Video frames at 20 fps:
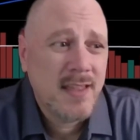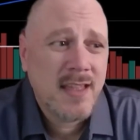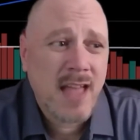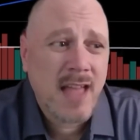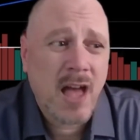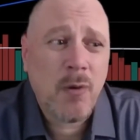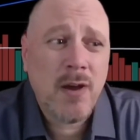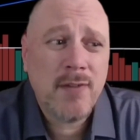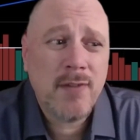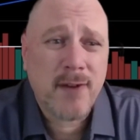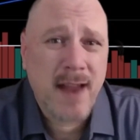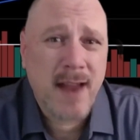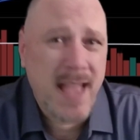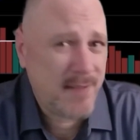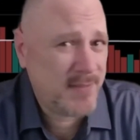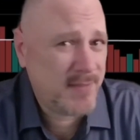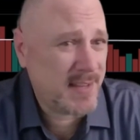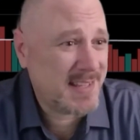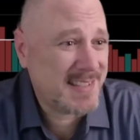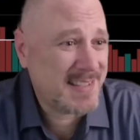However,
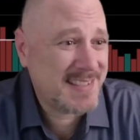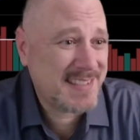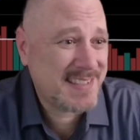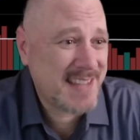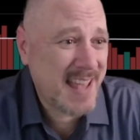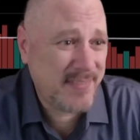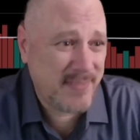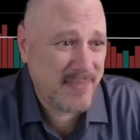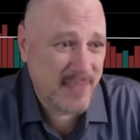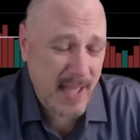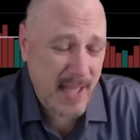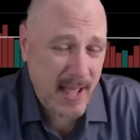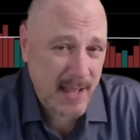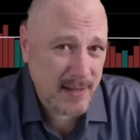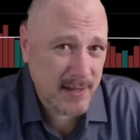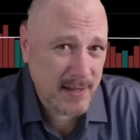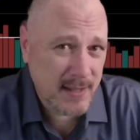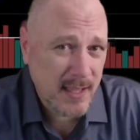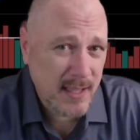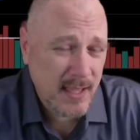having said
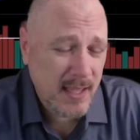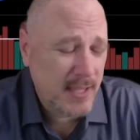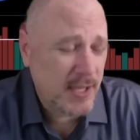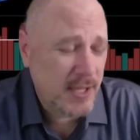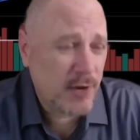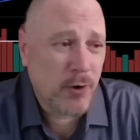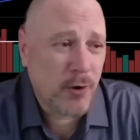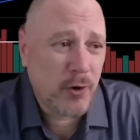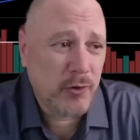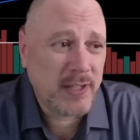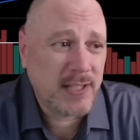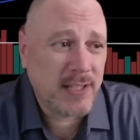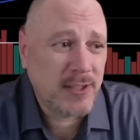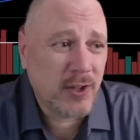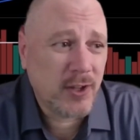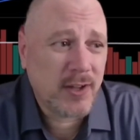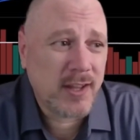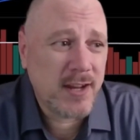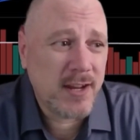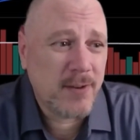that, you're only
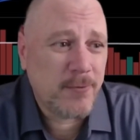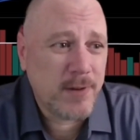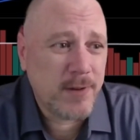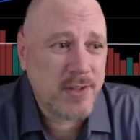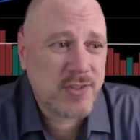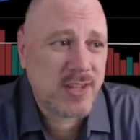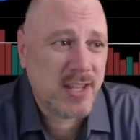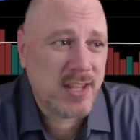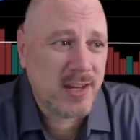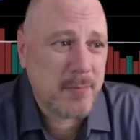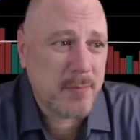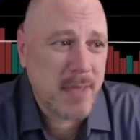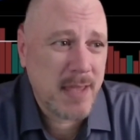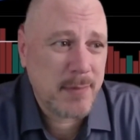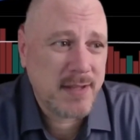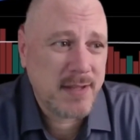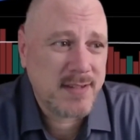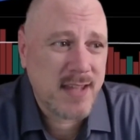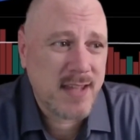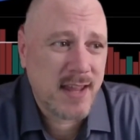looking at risking
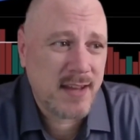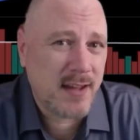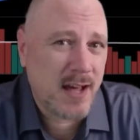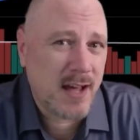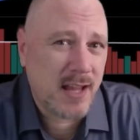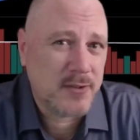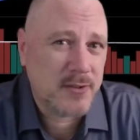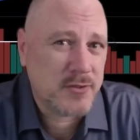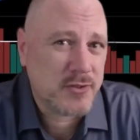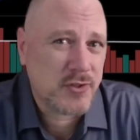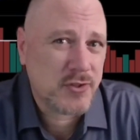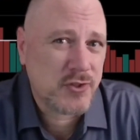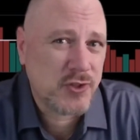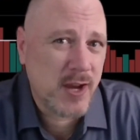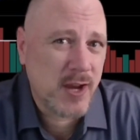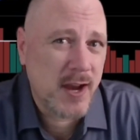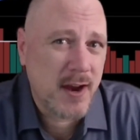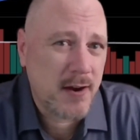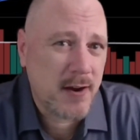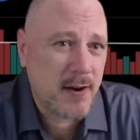maybe $10 a
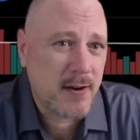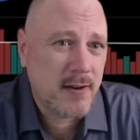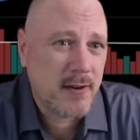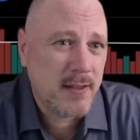share